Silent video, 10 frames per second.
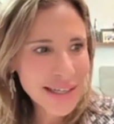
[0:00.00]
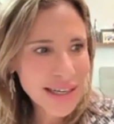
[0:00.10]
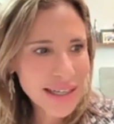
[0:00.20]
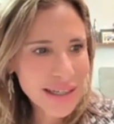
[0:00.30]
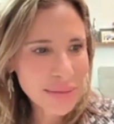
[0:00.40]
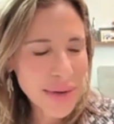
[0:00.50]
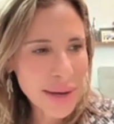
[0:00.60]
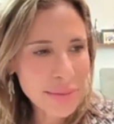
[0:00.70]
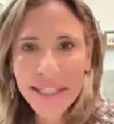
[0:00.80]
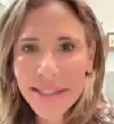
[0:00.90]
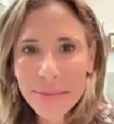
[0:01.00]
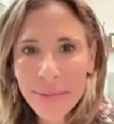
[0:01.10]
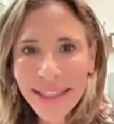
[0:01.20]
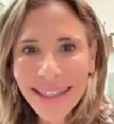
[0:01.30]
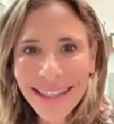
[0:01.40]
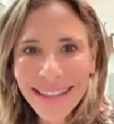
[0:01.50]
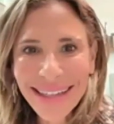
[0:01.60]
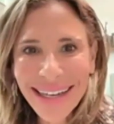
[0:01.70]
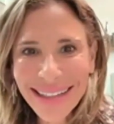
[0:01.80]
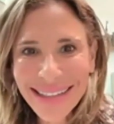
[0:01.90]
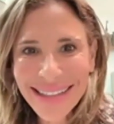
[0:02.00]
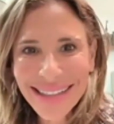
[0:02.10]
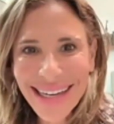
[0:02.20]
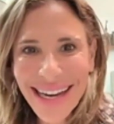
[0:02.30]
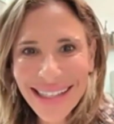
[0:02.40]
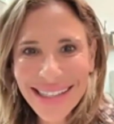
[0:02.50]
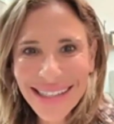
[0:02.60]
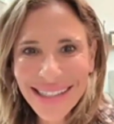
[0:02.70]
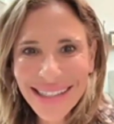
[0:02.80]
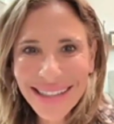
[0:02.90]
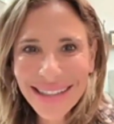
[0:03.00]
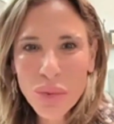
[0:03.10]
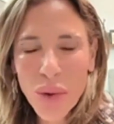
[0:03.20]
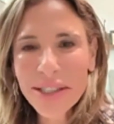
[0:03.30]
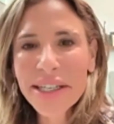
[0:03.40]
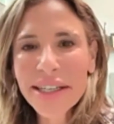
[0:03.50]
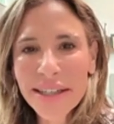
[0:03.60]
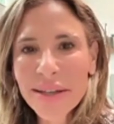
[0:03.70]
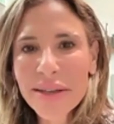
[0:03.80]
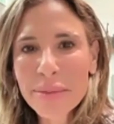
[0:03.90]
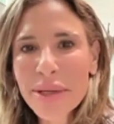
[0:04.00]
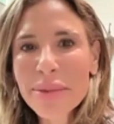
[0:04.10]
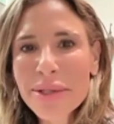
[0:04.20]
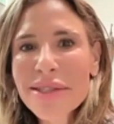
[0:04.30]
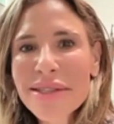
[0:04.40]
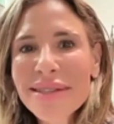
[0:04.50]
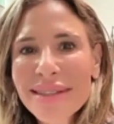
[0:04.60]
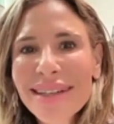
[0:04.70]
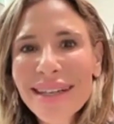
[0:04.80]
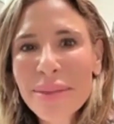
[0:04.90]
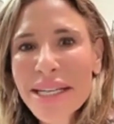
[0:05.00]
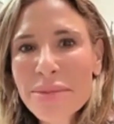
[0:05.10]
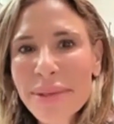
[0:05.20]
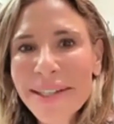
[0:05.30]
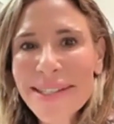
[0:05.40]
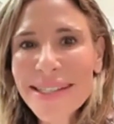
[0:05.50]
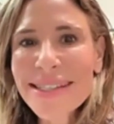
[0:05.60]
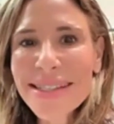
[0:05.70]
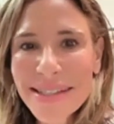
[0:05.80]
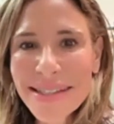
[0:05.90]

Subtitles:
I'm knee deep in it and want to hear other people's experiences. So